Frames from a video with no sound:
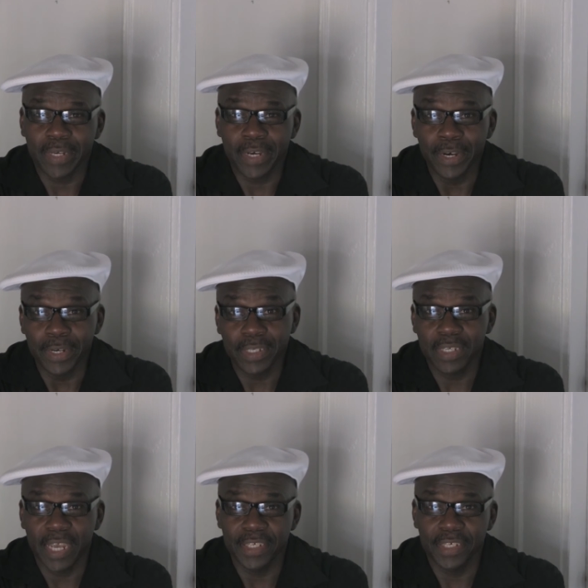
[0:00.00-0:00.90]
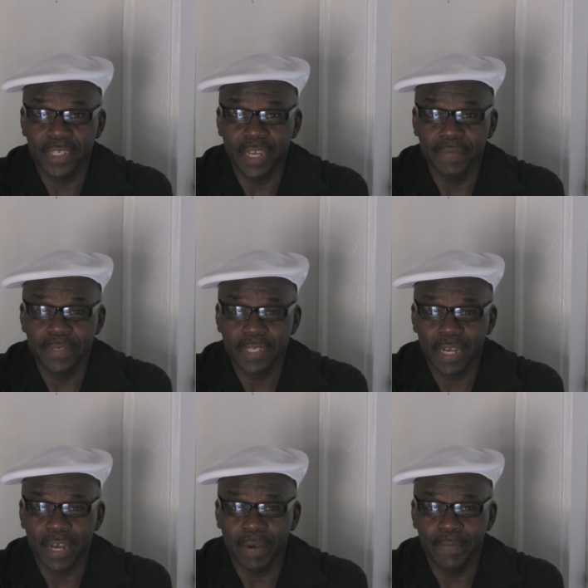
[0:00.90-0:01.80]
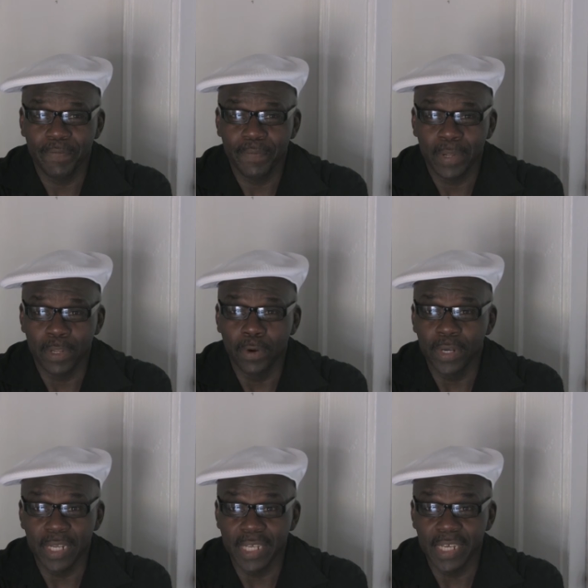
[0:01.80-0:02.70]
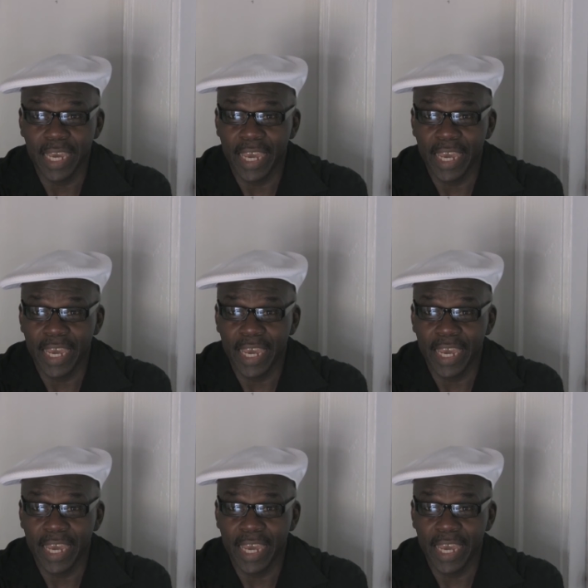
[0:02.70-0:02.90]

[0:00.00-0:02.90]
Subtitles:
cooks and chefs locally